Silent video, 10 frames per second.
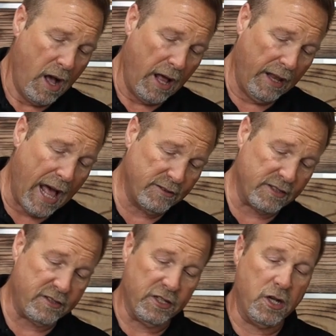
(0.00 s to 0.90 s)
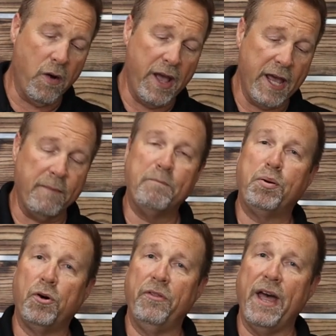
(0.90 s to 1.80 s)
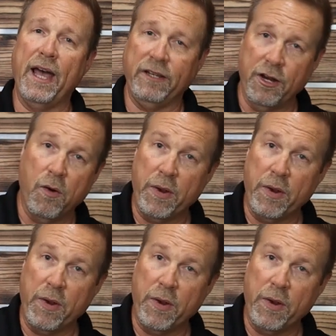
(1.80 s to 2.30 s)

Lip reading: allows us to go ahead and pull that, you know,